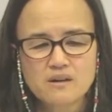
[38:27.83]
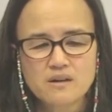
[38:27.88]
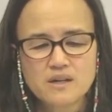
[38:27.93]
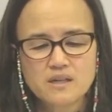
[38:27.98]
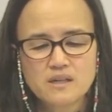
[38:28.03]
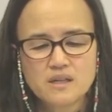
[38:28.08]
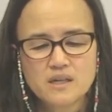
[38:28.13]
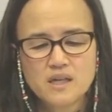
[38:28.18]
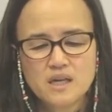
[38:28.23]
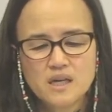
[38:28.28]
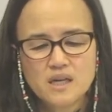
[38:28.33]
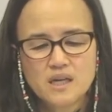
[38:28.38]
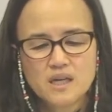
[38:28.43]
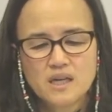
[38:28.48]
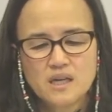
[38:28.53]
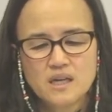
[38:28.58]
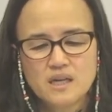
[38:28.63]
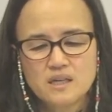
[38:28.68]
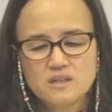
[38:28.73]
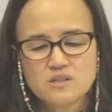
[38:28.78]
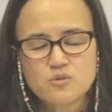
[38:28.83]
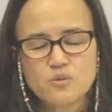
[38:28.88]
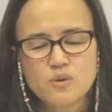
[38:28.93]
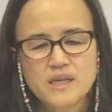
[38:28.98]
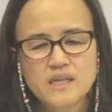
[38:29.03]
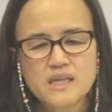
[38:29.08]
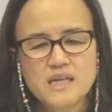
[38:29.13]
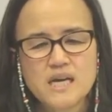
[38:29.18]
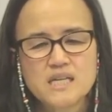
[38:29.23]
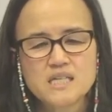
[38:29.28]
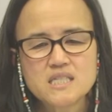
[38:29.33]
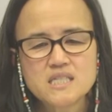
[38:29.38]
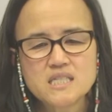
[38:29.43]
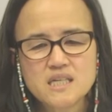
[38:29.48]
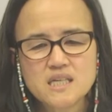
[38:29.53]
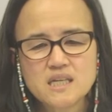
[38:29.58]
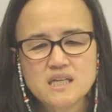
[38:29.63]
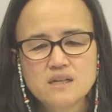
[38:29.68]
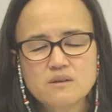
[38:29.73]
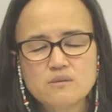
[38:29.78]
And in
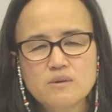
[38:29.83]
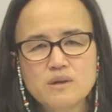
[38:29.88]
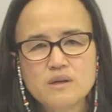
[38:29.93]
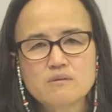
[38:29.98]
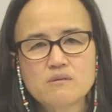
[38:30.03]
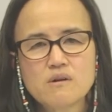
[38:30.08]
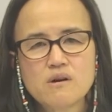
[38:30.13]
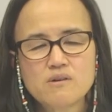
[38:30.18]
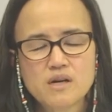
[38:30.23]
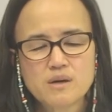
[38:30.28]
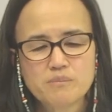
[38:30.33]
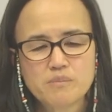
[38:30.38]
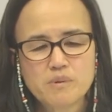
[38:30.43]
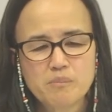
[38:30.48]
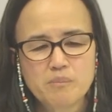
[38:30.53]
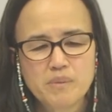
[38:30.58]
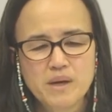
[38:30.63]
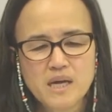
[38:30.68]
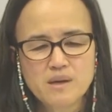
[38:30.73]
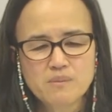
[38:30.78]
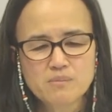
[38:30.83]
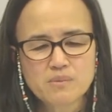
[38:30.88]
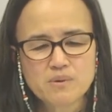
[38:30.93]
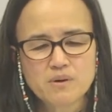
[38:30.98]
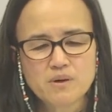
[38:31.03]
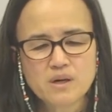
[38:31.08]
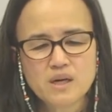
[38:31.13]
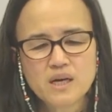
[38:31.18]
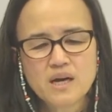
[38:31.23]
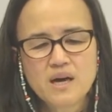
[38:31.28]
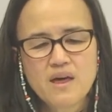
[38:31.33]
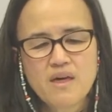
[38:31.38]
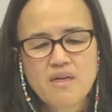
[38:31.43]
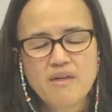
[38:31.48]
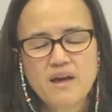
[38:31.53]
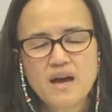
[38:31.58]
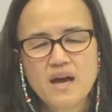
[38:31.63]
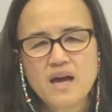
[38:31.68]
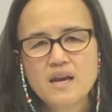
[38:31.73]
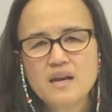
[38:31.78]
2018, we wrote up a paper
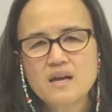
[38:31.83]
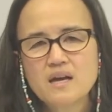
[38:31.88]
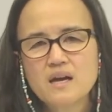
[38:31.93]
that